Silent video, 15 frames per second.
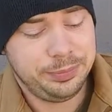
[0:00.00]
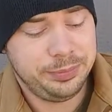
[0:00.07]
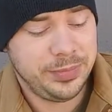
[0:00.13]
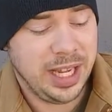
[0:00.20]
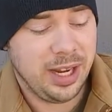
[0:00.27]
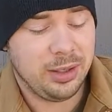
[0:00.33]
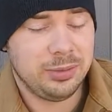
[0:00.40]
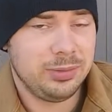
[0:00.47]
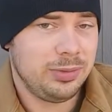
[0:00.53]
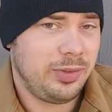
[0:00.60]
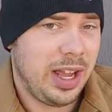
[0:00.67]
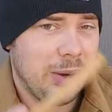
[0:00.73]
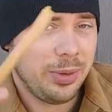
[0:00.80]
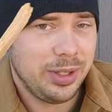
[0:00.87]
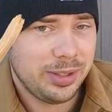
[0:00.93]
Now,
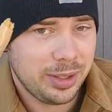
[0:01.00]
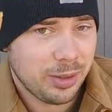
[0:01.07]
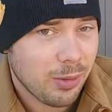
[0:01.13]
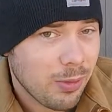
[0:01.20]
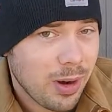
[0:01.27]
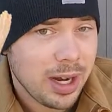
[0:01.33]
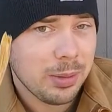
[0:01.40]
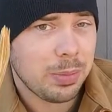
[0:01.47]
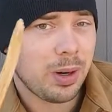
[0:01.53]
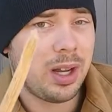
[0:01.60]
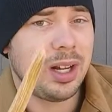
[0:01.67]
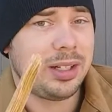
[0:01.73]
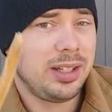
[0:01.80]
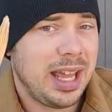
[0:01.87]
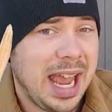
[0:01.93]
Fatwood is a great
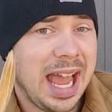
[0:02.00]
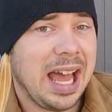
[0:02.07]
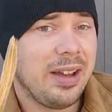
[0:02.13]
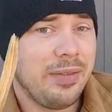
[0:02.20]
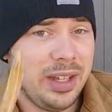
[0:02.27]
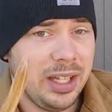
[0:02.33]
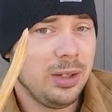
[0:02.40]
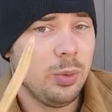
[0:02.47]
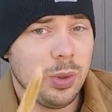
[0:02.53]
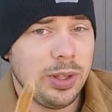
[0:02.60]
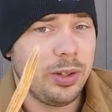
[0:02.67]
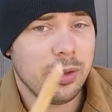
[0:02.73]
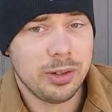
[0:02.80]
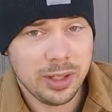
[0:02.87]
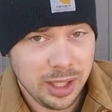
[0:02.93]
product to have in with
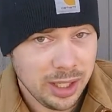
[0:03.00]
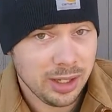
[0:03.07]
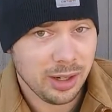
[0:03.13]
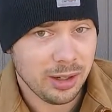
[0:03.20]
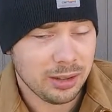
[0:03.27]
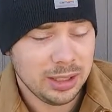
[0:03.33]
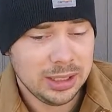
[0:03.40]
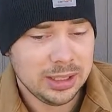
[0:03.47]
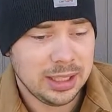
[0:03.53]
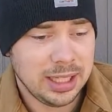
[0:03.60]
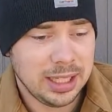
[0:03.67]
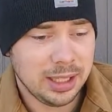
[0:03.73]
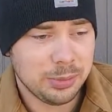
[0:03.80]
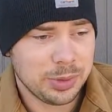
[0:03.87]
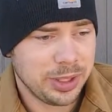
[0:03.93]
your gear,
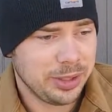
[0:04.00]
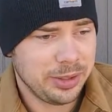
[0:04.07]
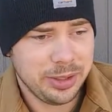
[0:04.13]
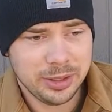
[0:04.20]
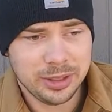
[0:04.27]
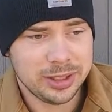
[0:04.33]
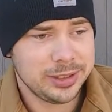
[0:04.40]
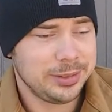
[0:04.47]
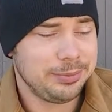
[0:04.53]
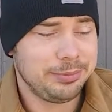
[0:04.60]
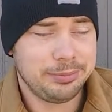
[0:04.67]
um, whether you're a